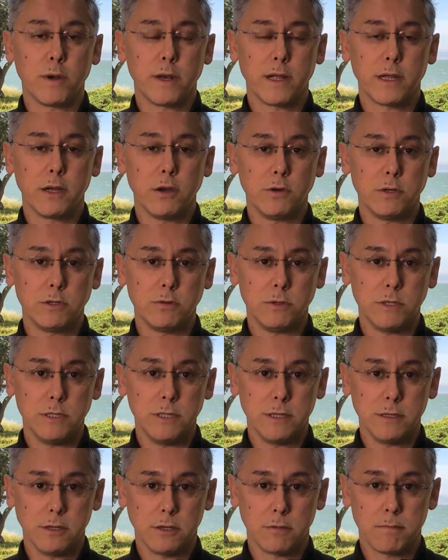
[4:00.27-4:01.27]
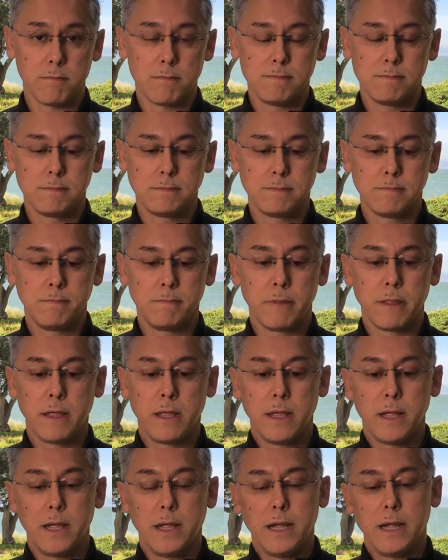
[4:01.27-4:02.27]
when I go into a dealer.
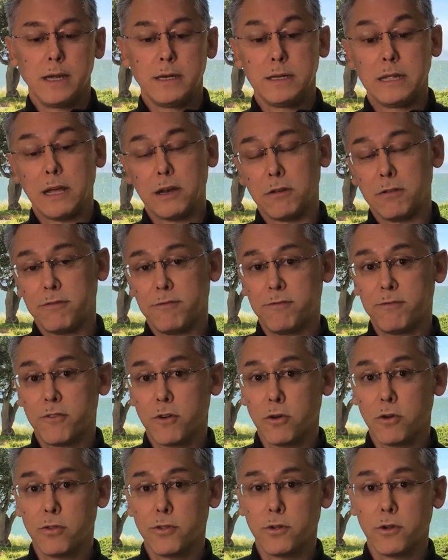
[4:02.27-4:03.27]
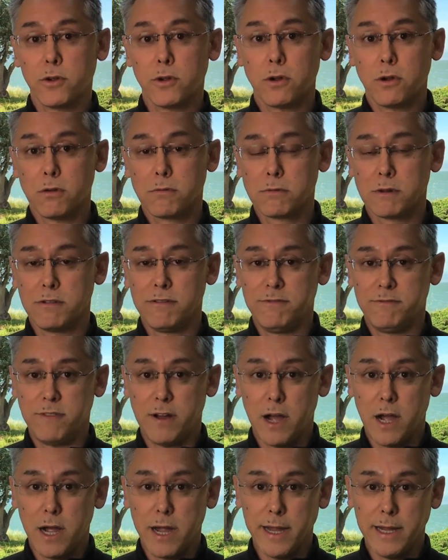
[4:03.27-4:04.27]
Now, to further
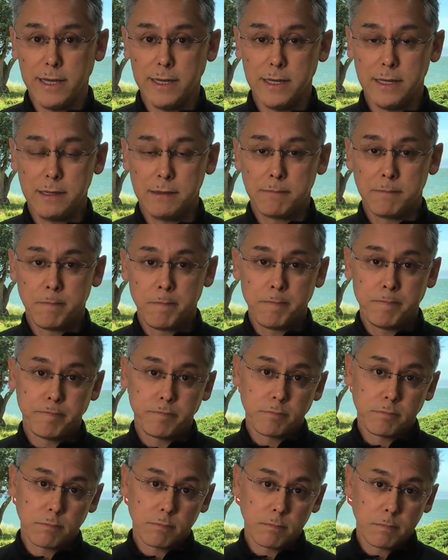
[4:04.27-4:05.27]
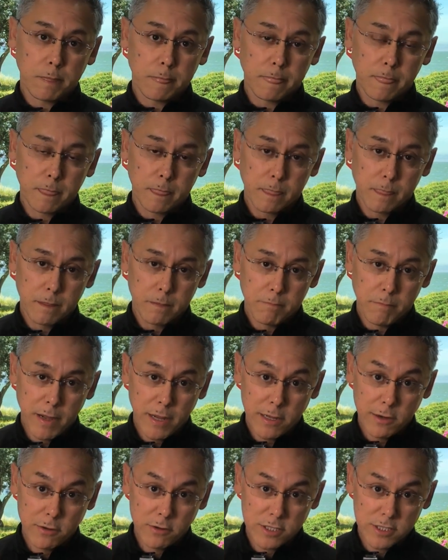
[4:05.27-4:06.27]
refine
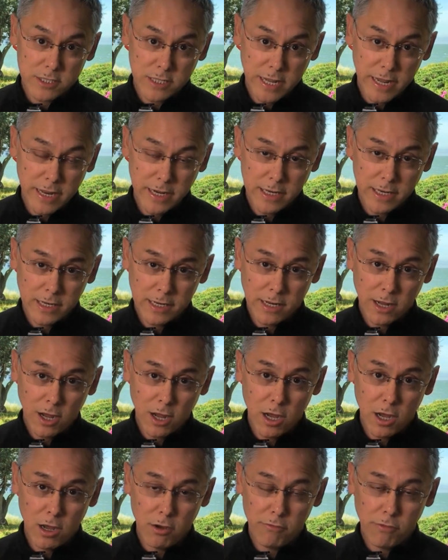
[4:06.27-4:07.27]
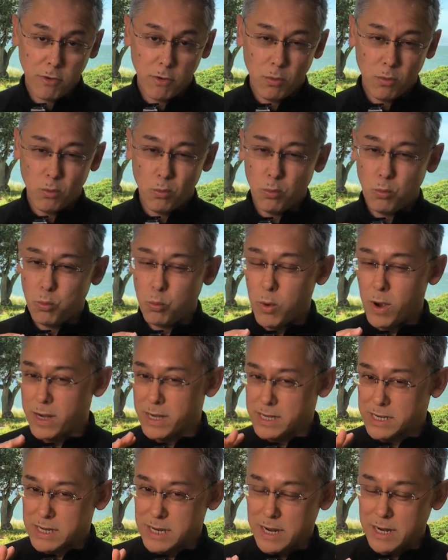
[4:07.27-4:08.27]
my understanding of what
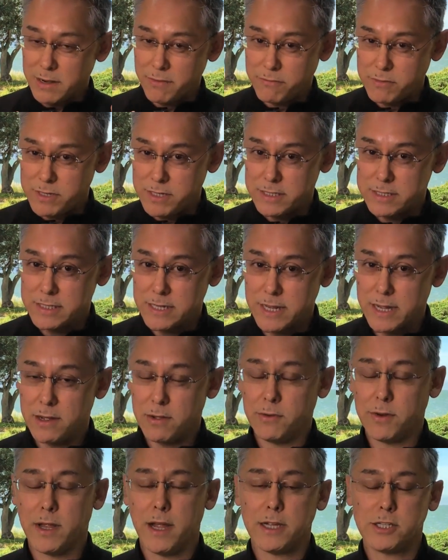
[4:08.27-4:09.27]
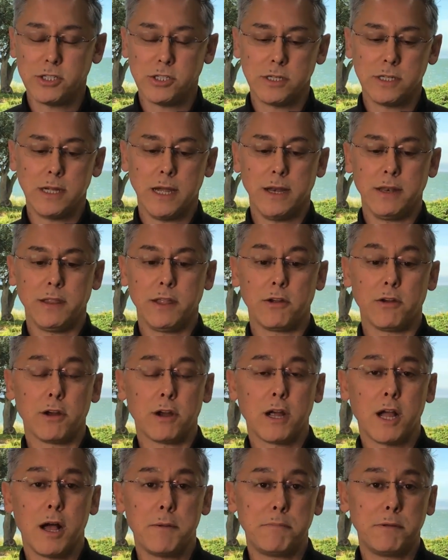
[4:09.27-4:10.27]
kind of discount I should get, there are
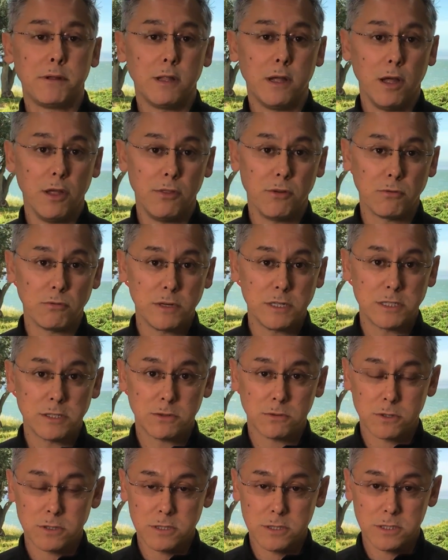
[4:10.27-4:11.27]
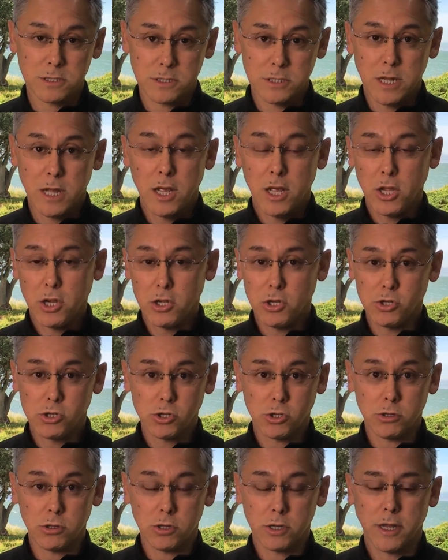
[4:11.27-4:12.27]
a couple other resources you
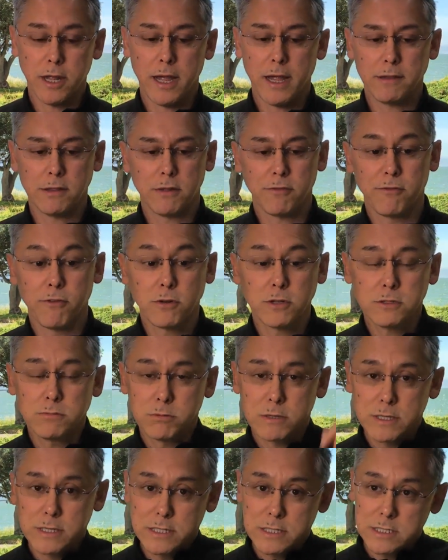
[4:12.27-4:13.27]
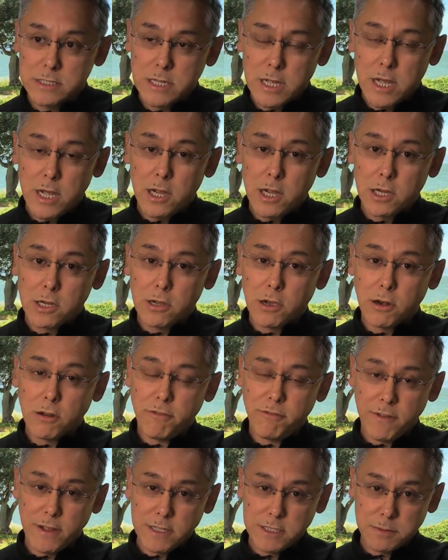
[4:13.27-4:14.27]
should look at. The first one is go to
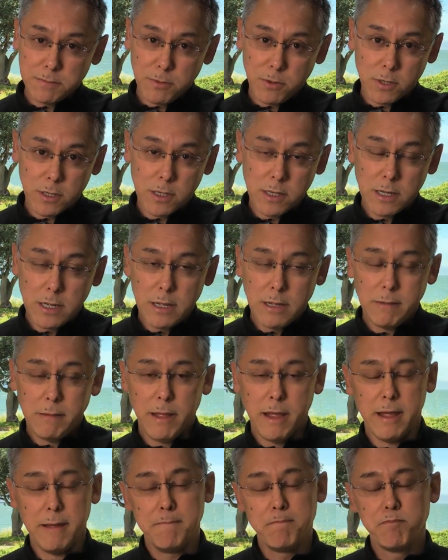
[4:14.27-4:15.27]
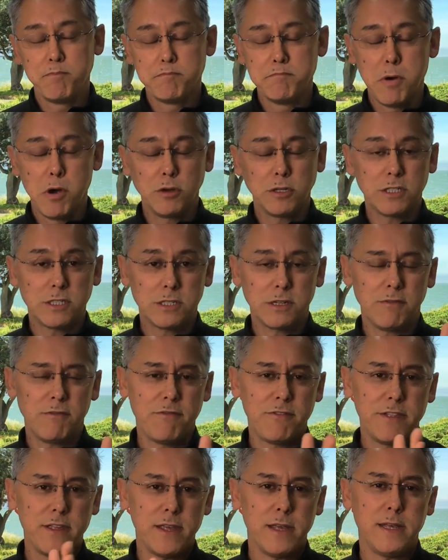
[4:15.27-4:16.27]
Facebook, and most
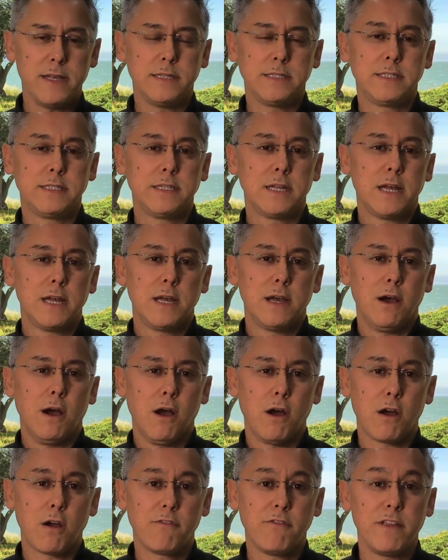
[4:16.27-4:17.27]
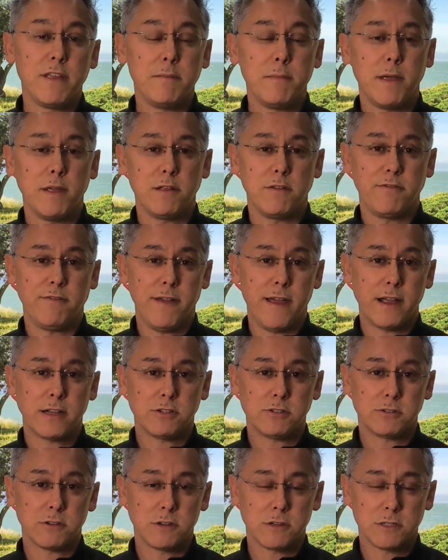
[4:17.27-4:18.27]
of these RV
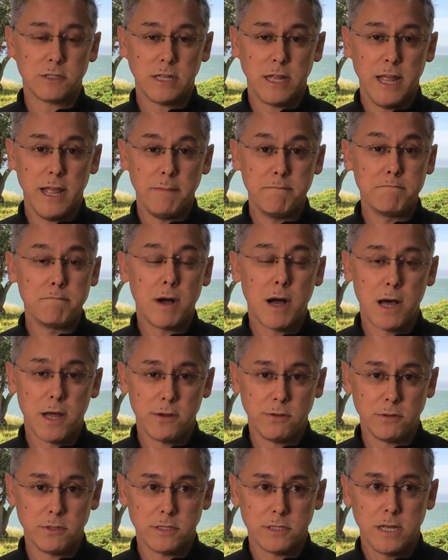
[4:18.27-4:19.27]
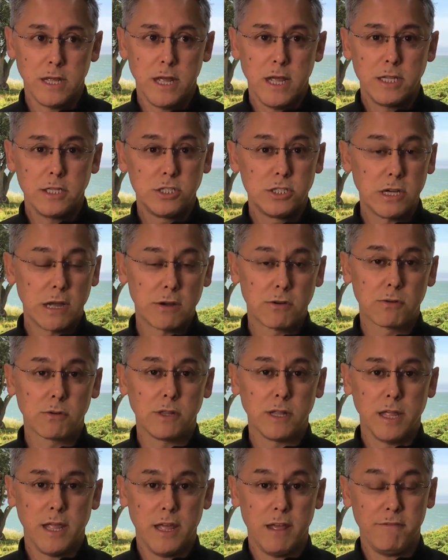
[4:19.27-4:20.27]
manufacturers and models
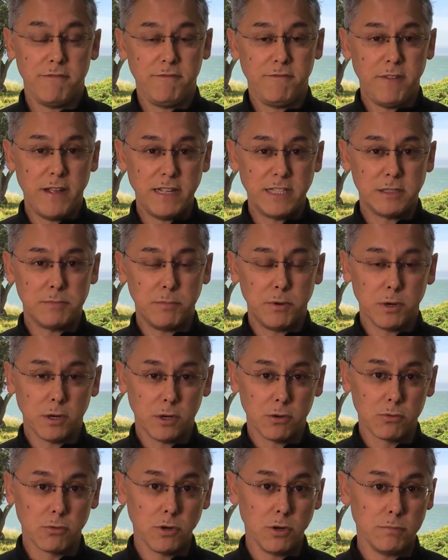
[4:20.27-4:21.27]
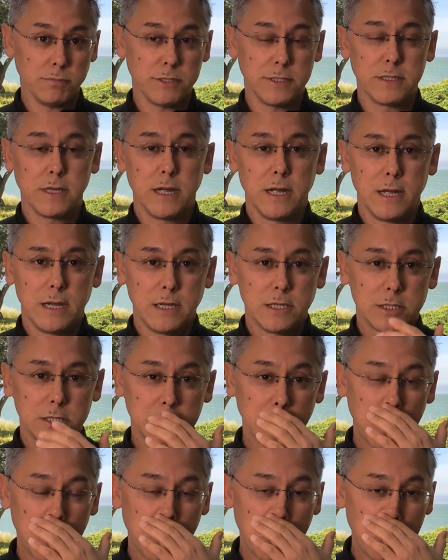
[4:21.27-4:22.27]
generally have Facebook groups.
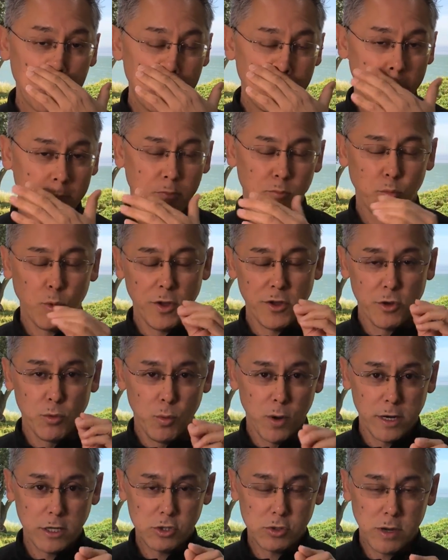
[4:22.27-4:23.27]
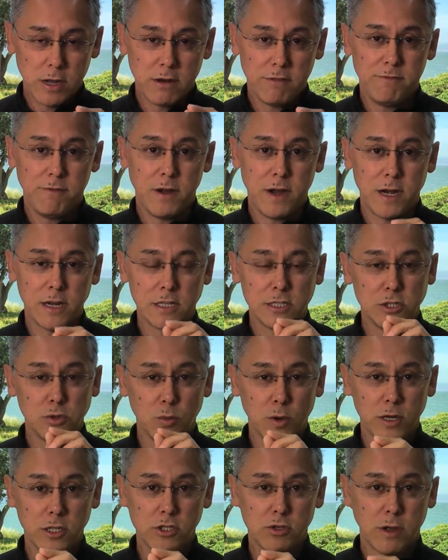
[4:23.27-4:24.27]
So what you want to try to find is the
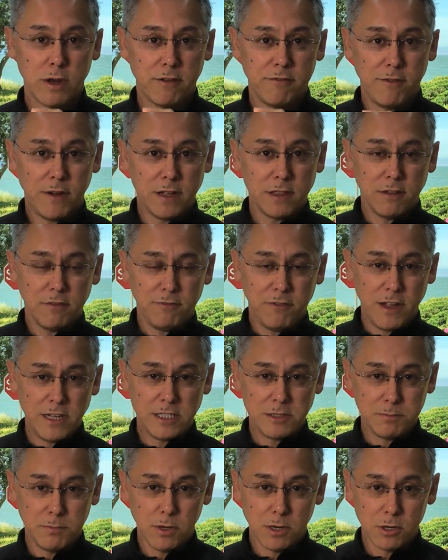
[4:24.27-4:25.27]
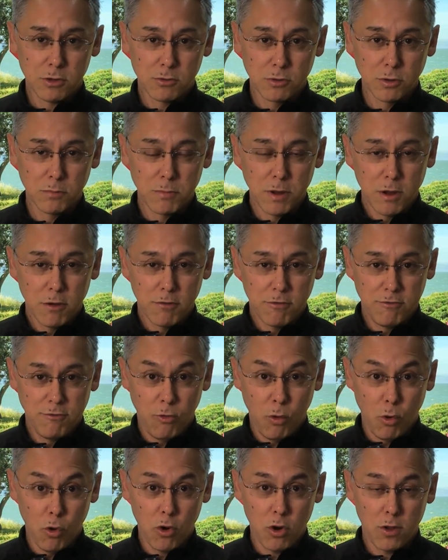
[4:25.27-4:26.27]
Facebook group
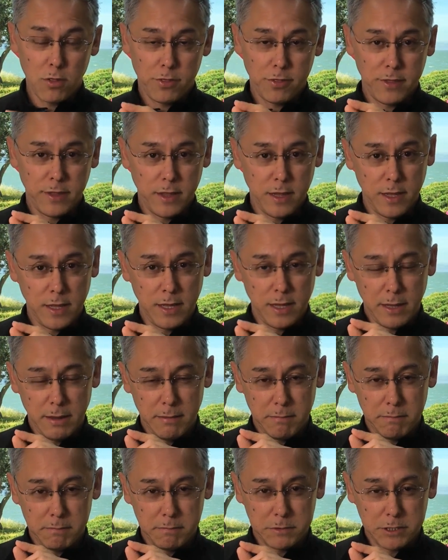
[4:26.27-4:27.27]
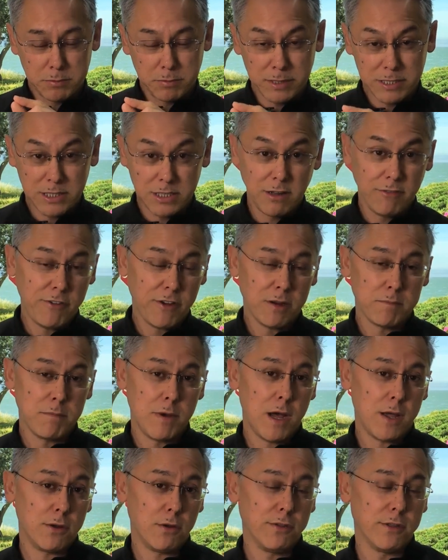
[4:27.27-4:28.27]
for the specific
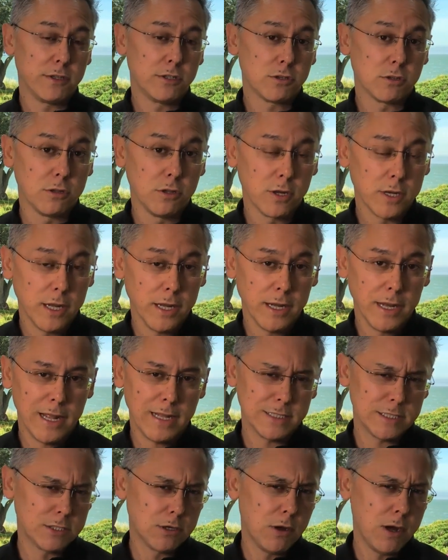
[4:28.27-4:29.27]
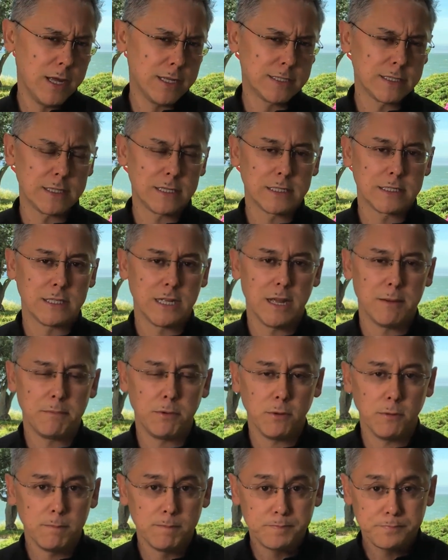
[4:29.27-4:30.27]
model that you're looking at. So as an
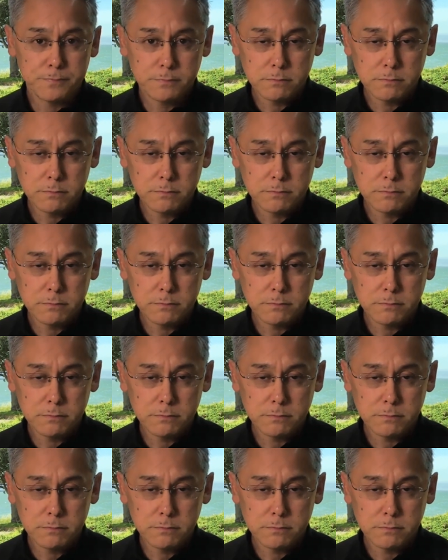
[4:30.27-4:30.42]
example,